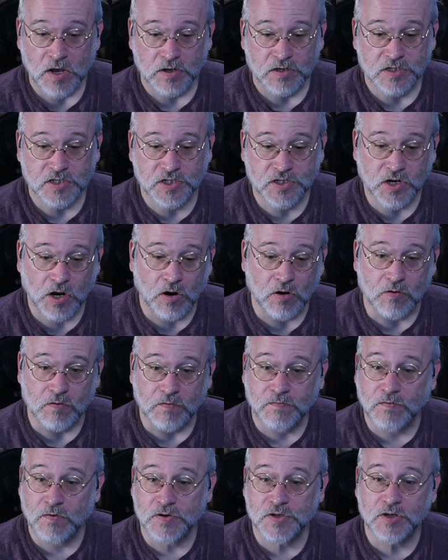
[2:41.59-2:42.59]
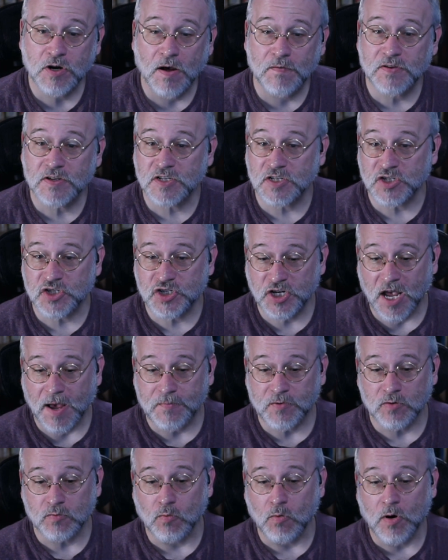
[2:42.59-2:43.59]
So first off, this is
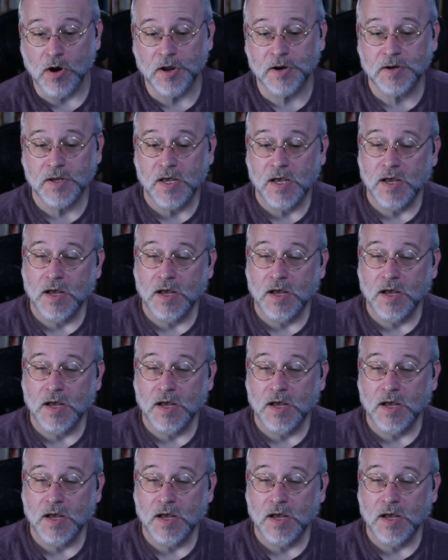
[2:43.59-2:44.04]
chapter one.